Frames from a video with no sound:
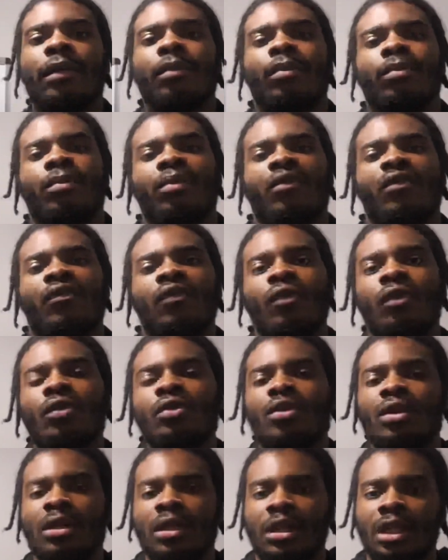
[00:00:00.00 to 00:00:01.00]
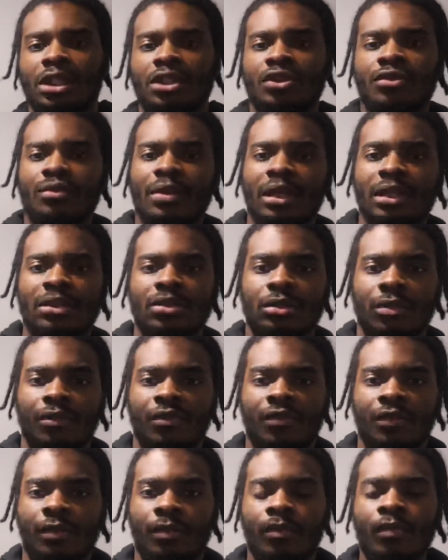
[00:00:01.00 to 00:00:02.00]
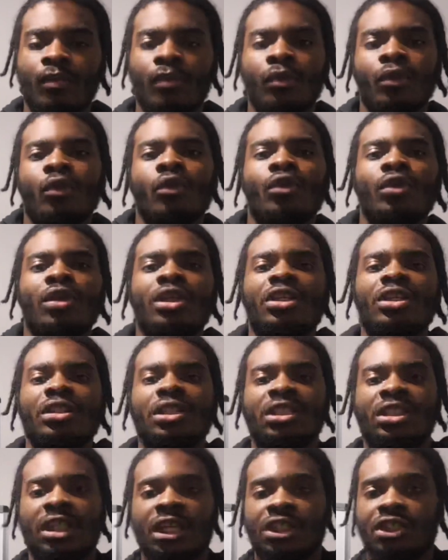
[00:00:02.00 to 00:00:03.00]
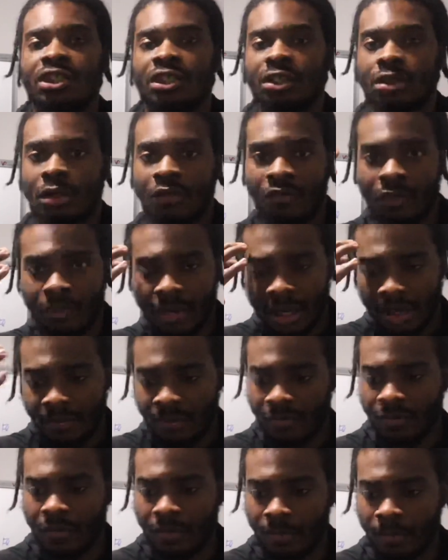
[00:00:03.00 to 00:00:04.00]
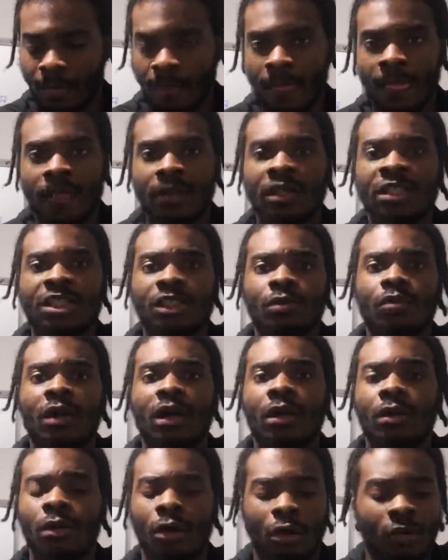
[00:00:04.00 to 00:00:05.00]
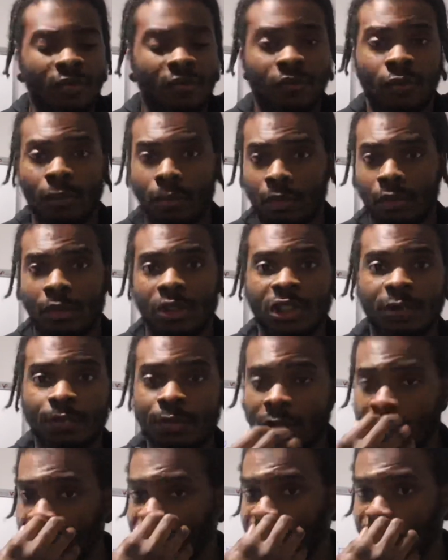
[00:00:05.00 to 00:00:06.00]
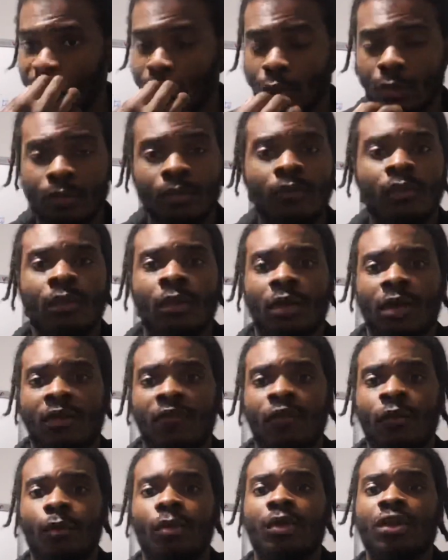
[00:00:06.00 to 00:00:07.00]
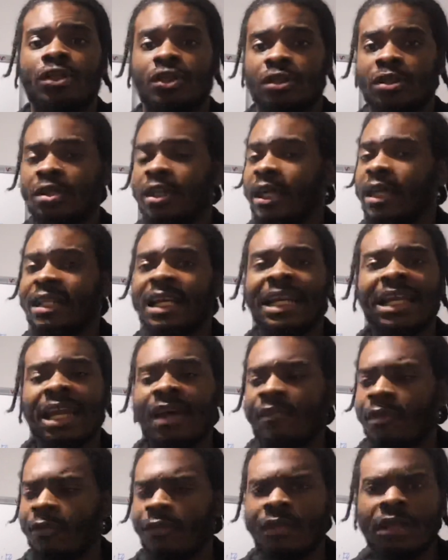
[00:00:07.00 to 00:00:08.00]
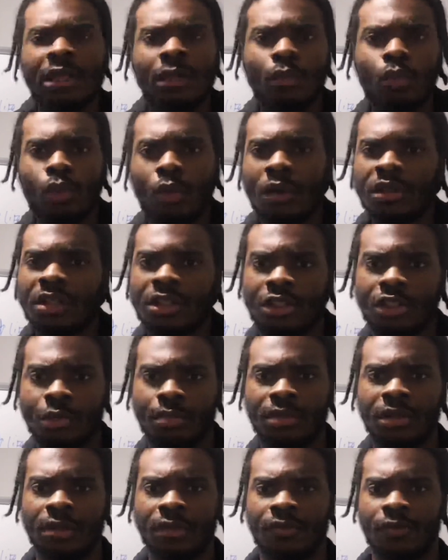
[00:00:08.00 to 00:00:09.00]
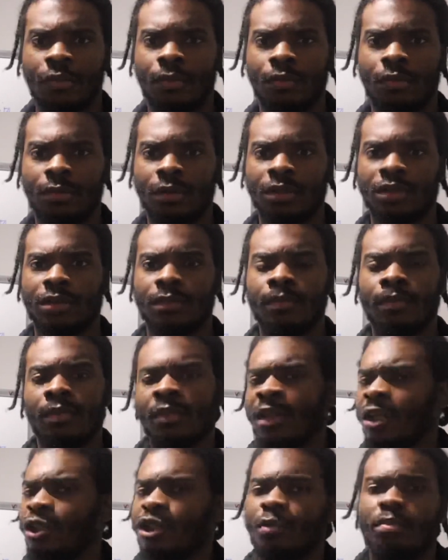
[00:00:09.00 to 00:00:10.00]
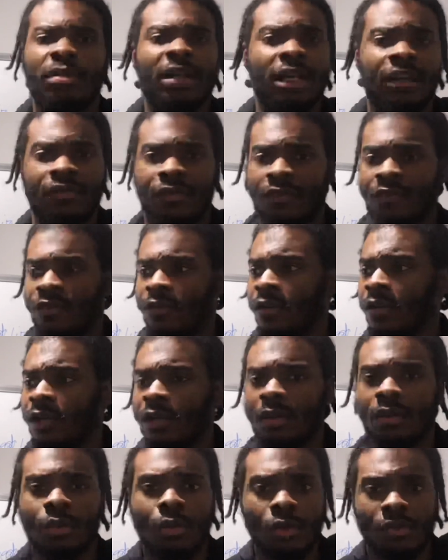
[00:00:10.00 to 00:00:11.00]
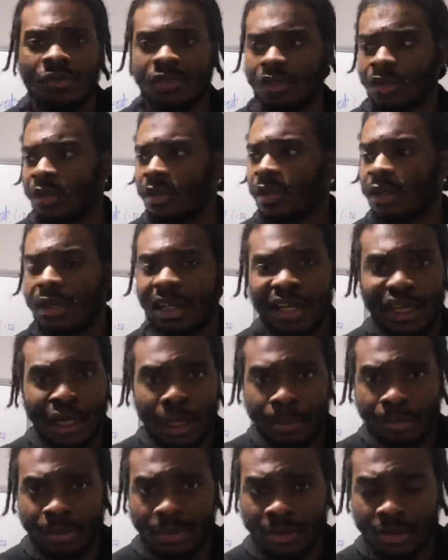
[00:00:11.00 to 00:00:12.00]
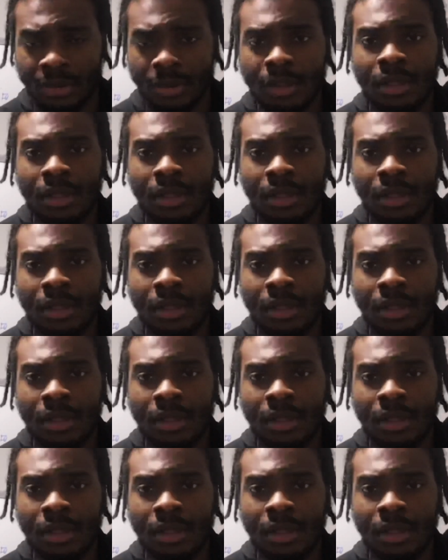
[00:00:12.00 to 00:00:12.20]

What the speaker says: Before you can attract something, you need to detach yourself from everything. This is why a lot of footballers, people who are footballers today, they never really wanted to be footballers. They just played it for fun, and all of a sudden it happened.